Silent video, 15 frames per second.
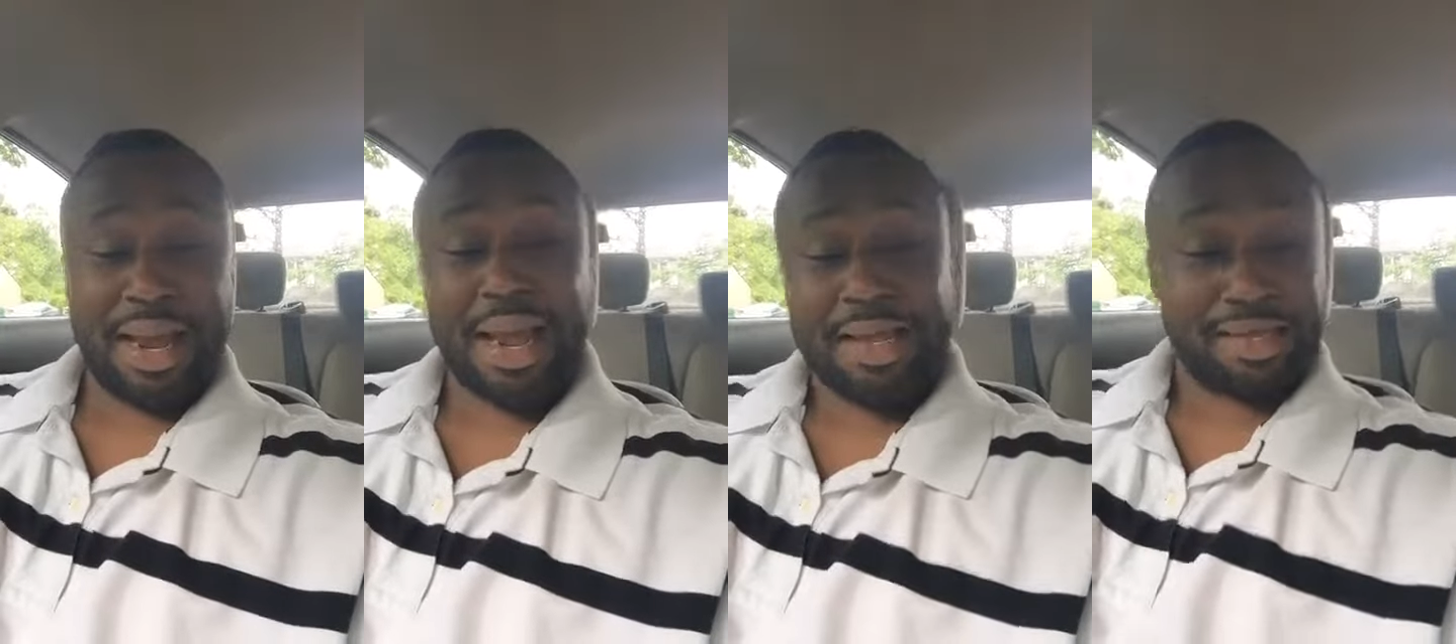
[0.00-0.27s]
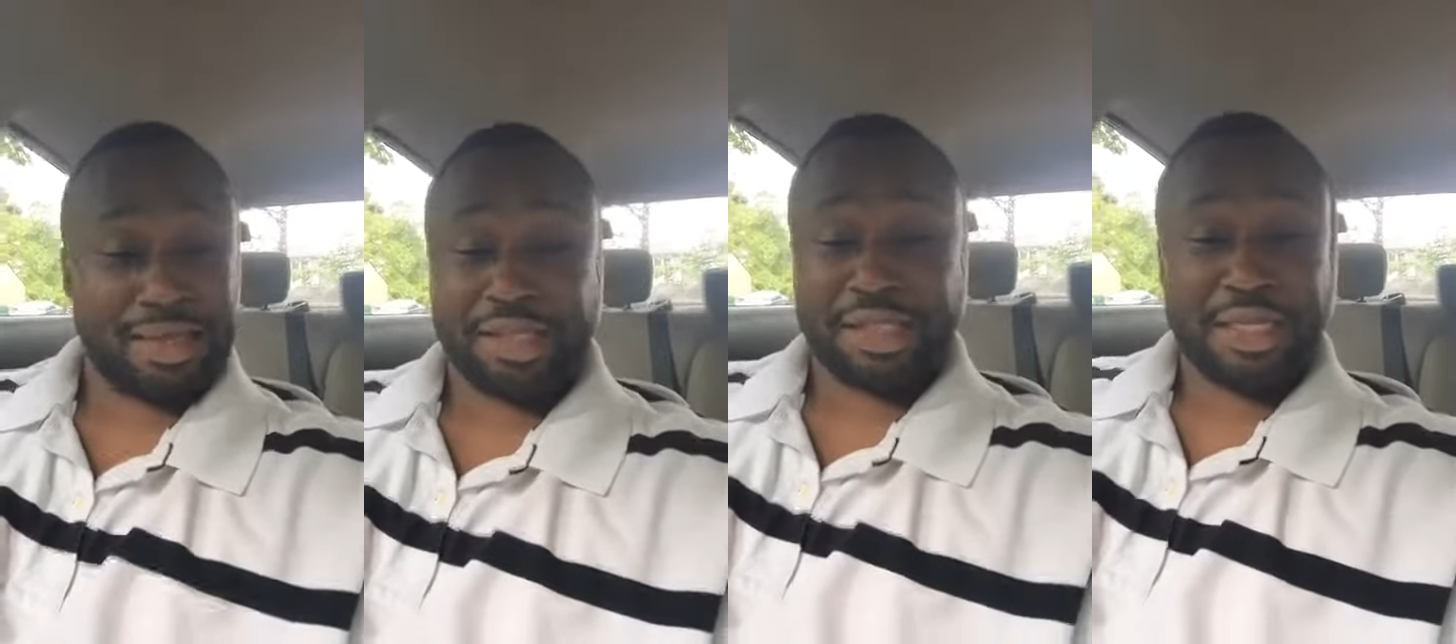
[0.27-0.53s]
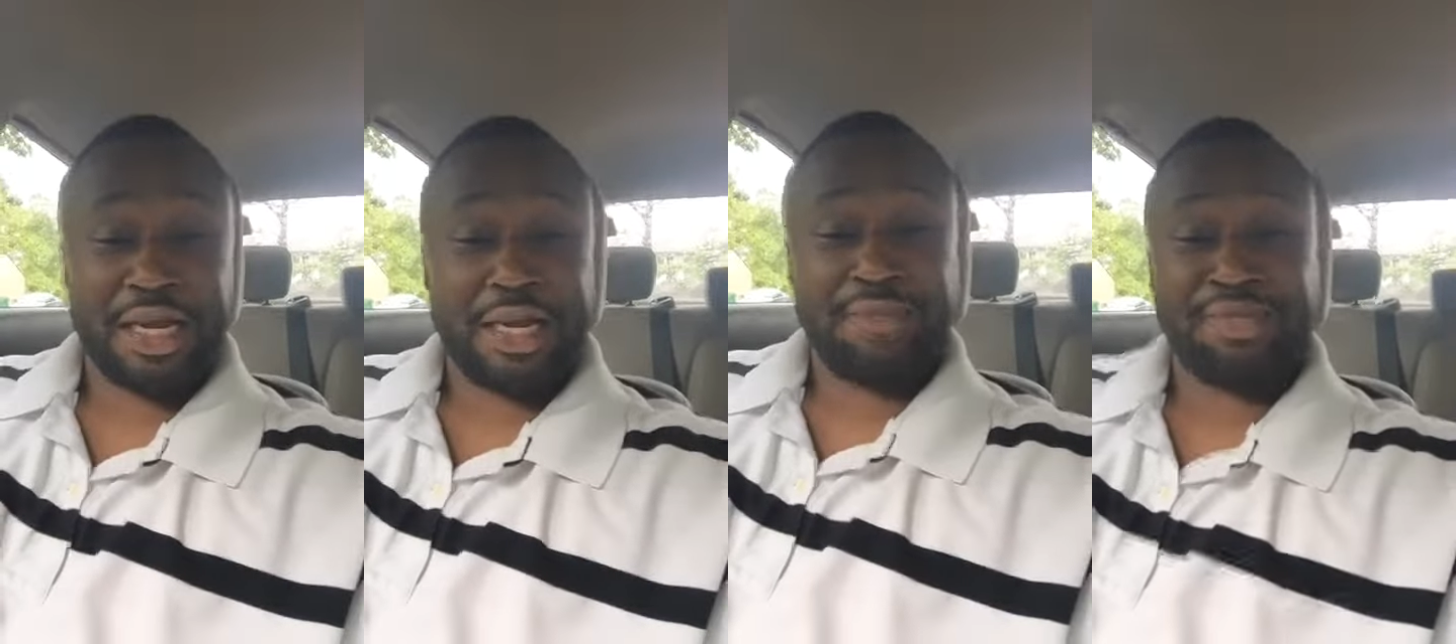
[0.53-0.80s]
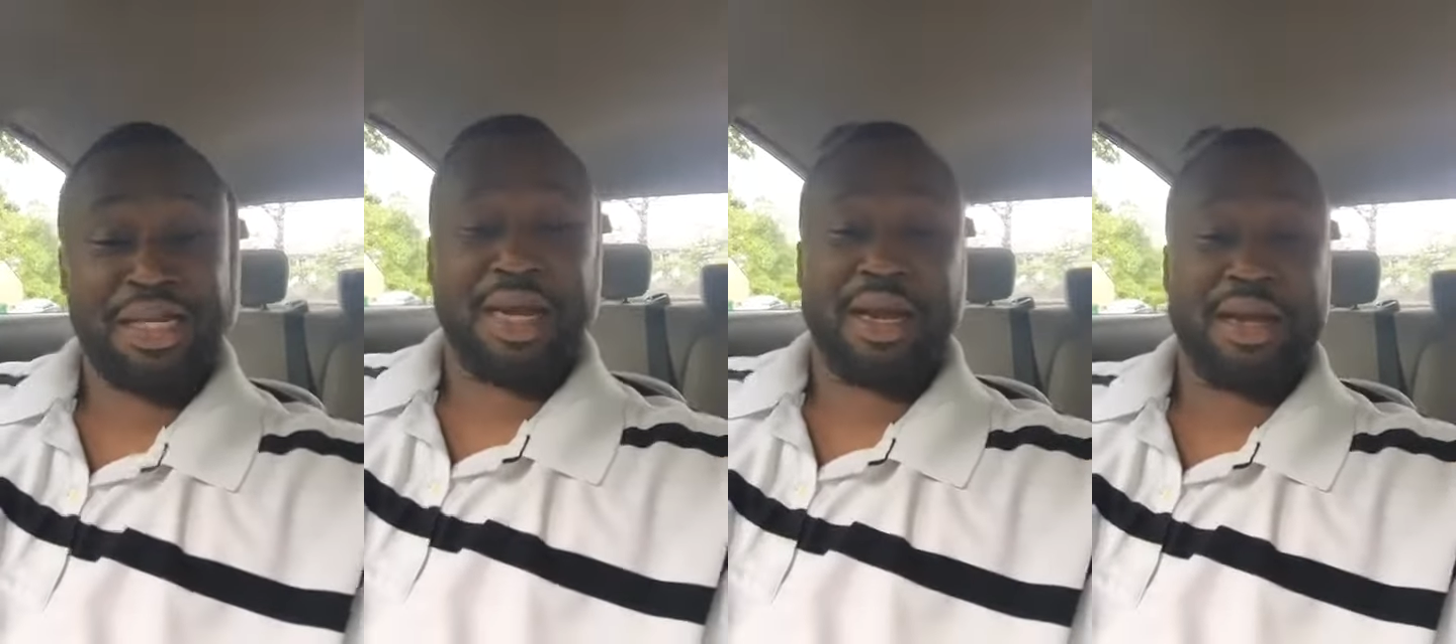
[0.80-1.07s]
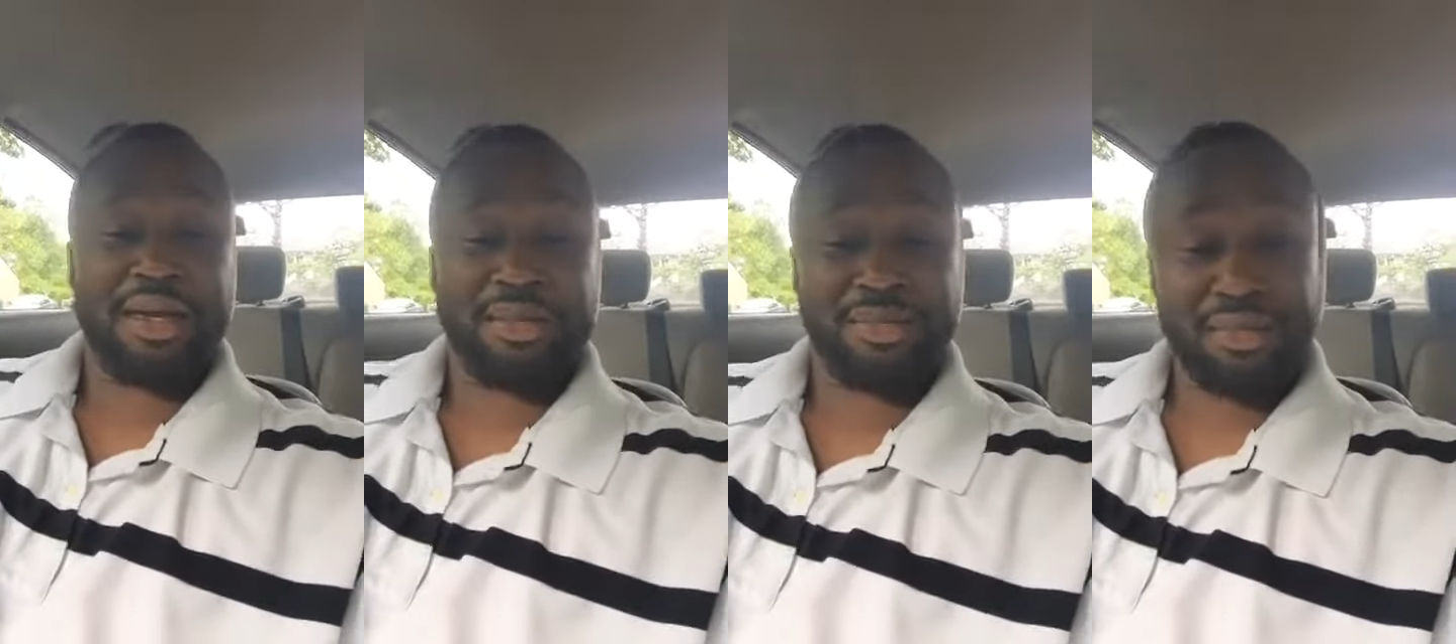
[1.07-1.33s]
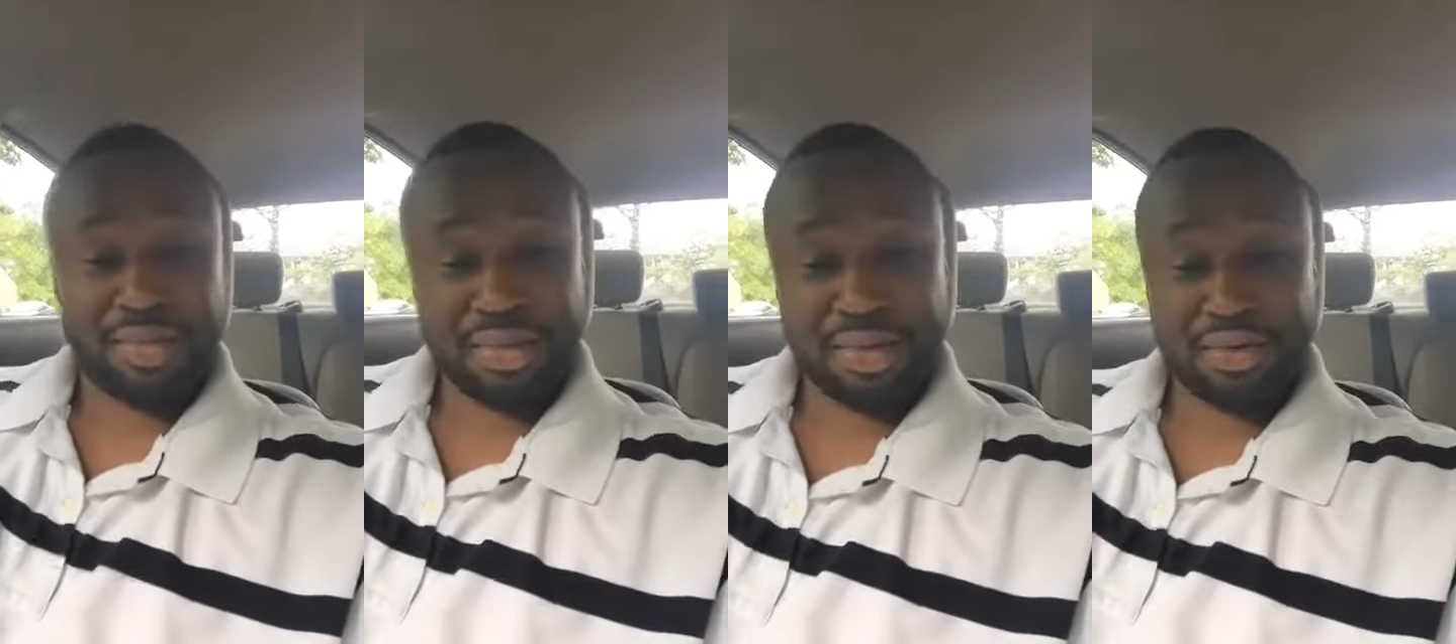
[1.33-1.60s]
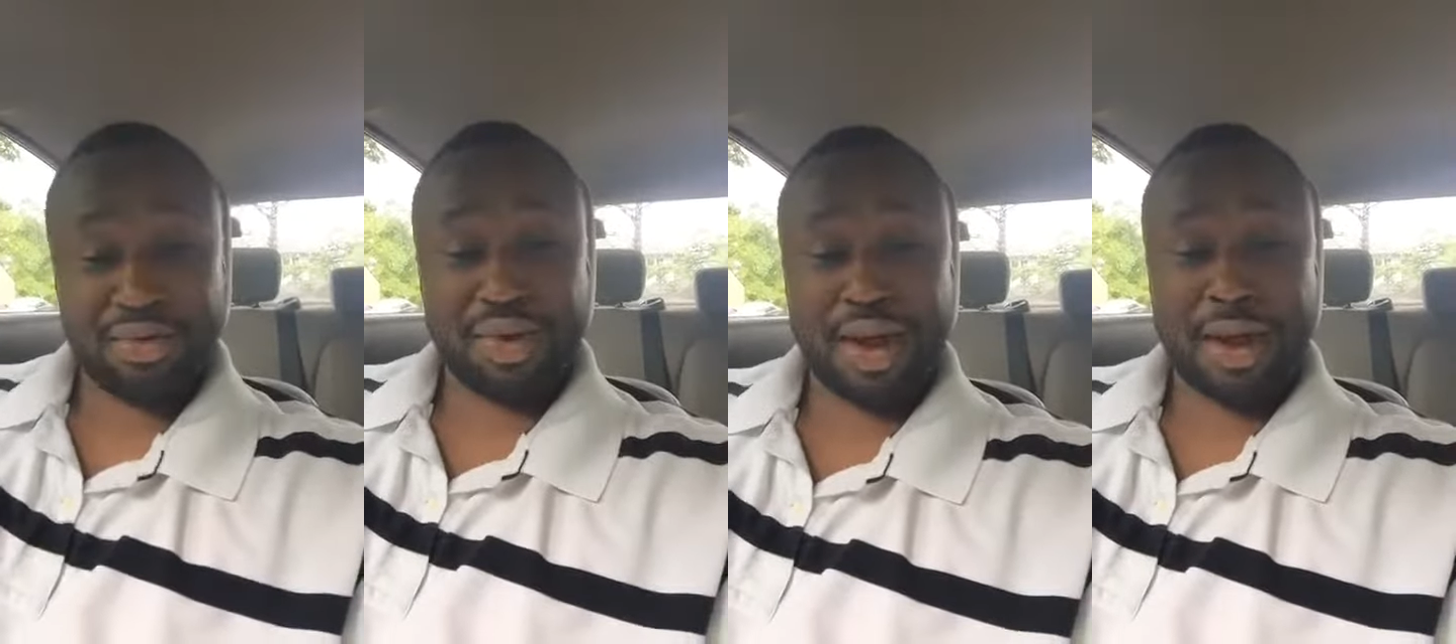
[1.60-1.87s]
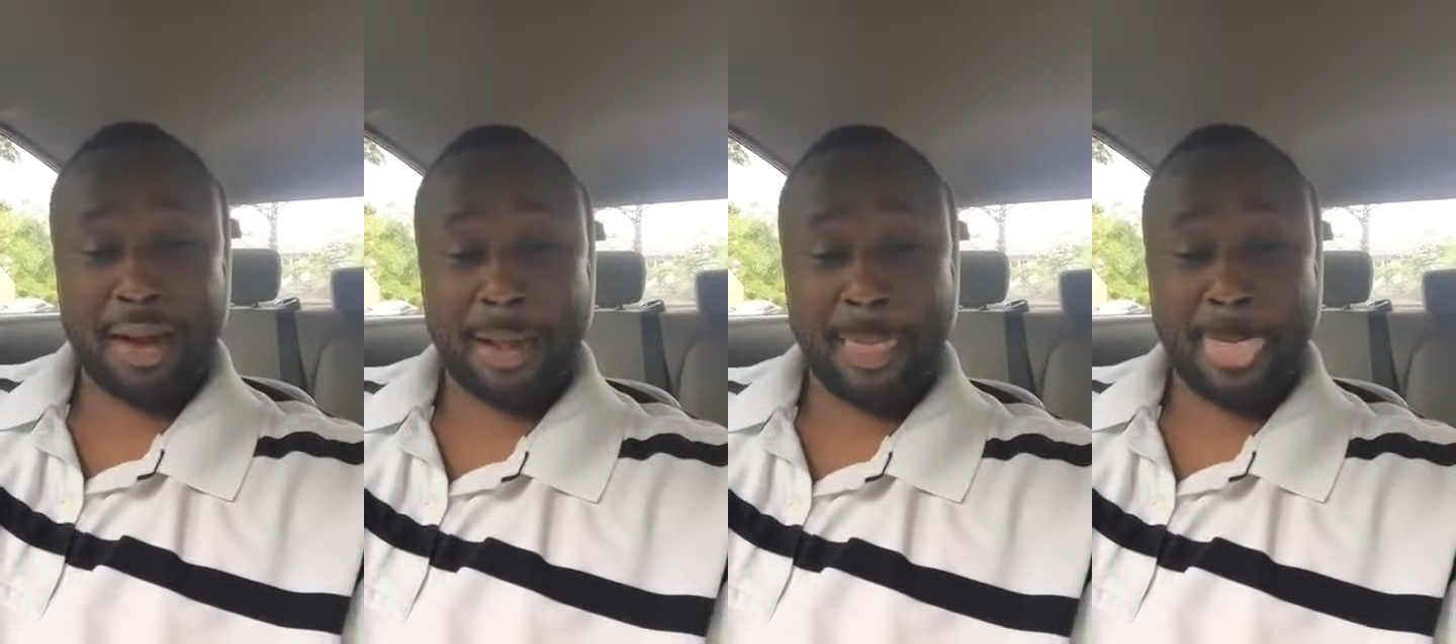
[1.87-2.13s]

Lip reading: At the same time, right?